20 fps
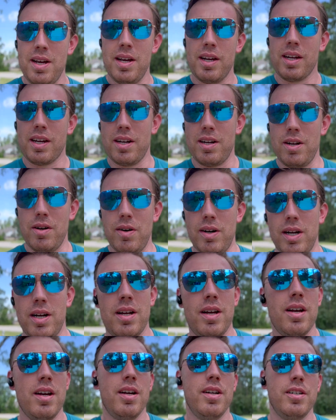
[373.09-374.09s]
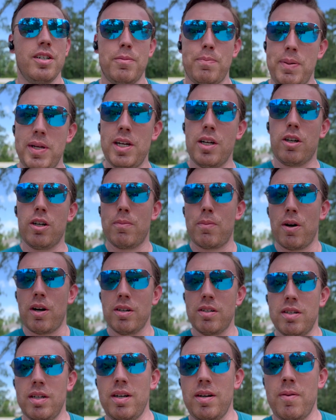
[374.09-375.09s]
can do it. Just be a good
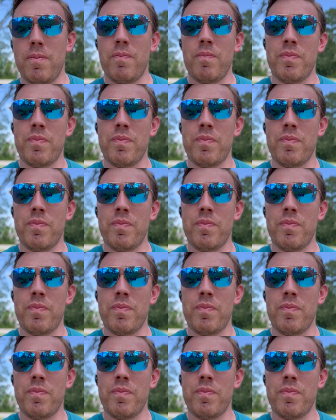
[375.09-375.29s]
person.